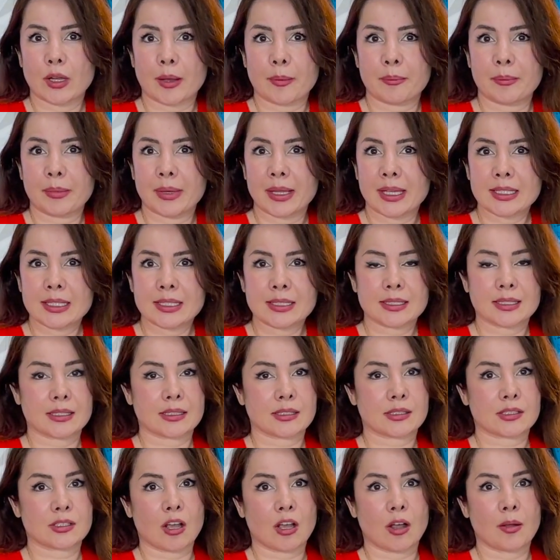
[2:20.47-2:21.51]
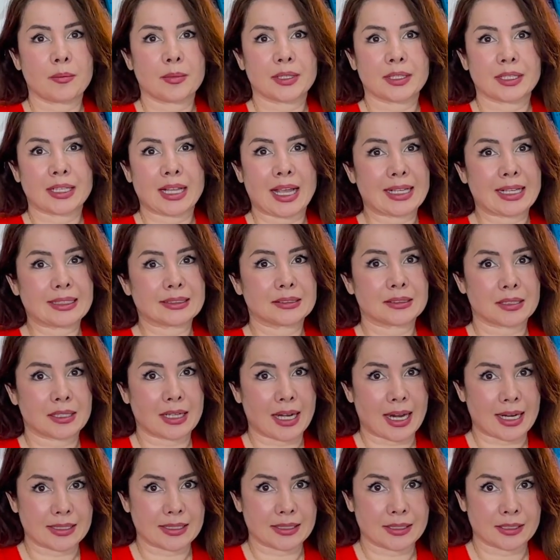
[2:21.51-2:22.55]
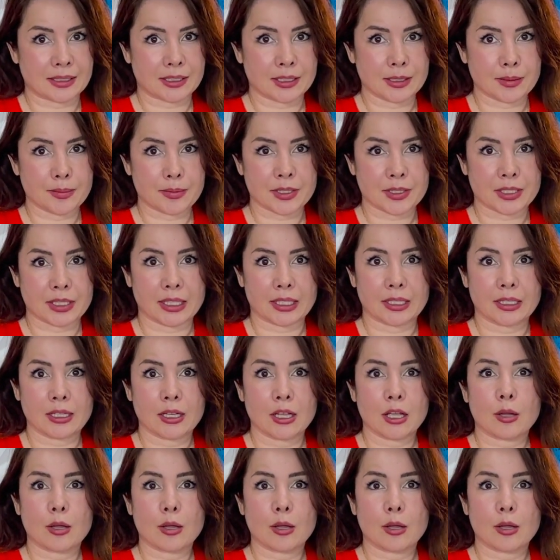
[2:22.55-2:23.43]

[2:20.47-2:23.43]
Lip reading: a basic summary and transcription,